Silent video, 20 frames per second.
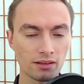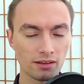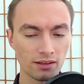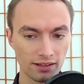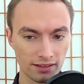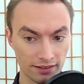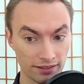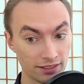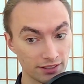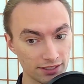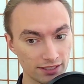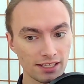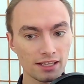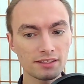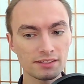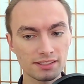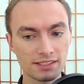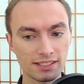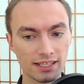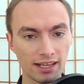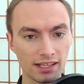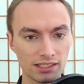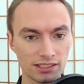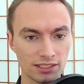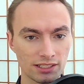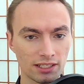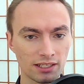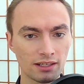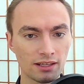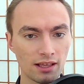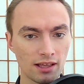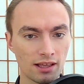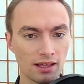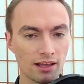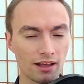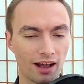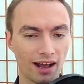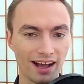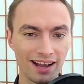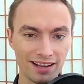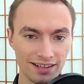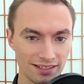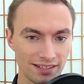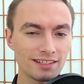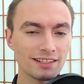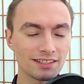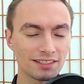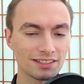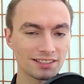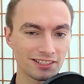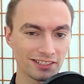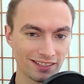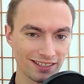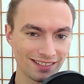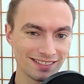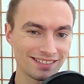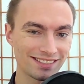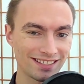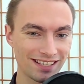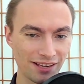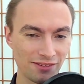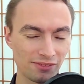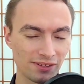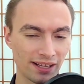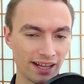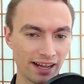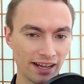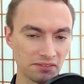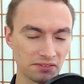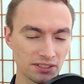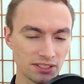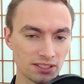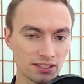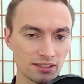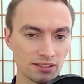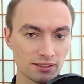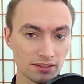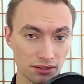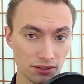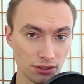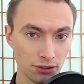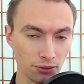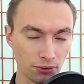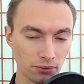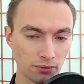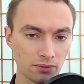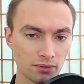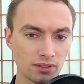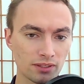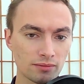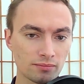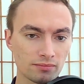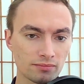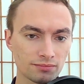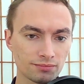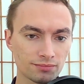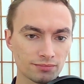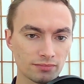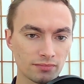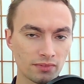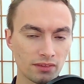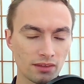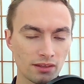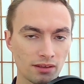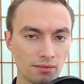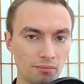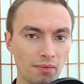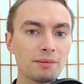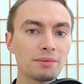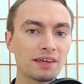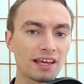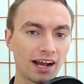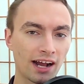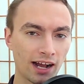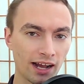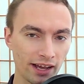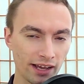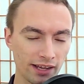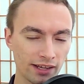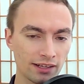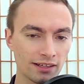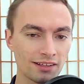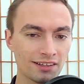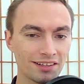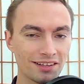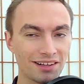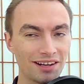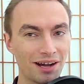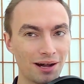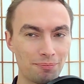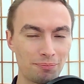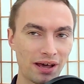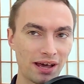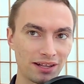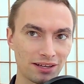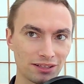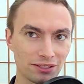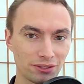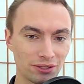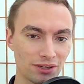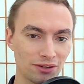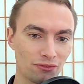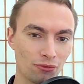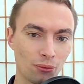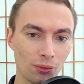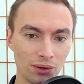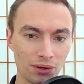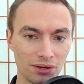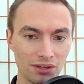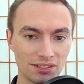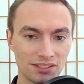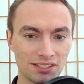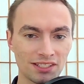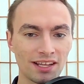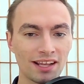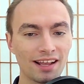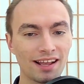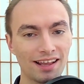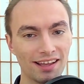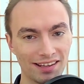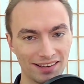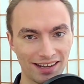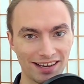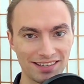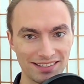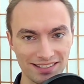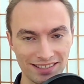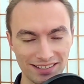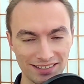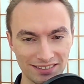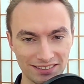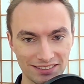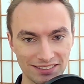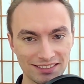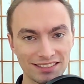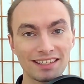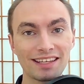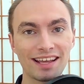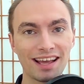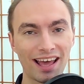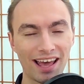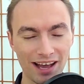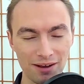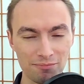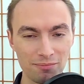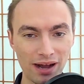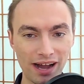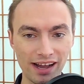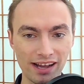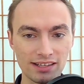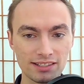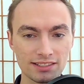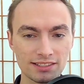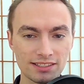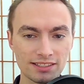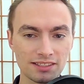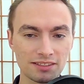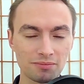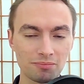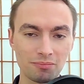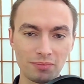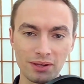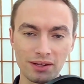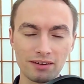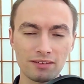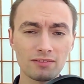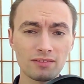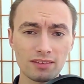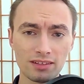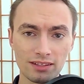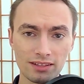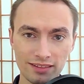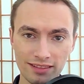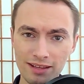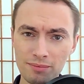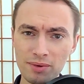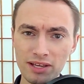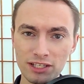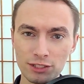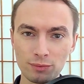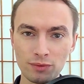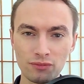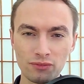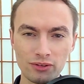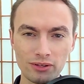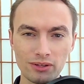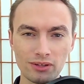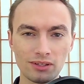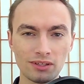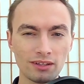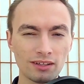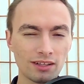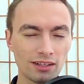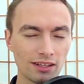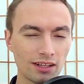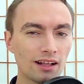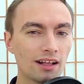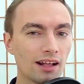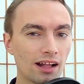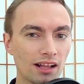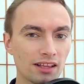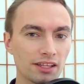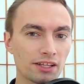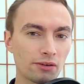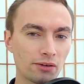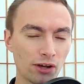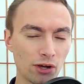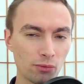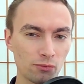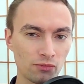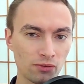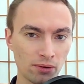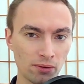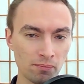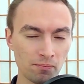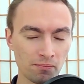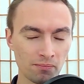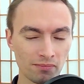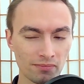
And his son says, ideas can save lives, too. Maybe I, a peddler of words and ideas, am biased, but that makes me feel a little hopeful.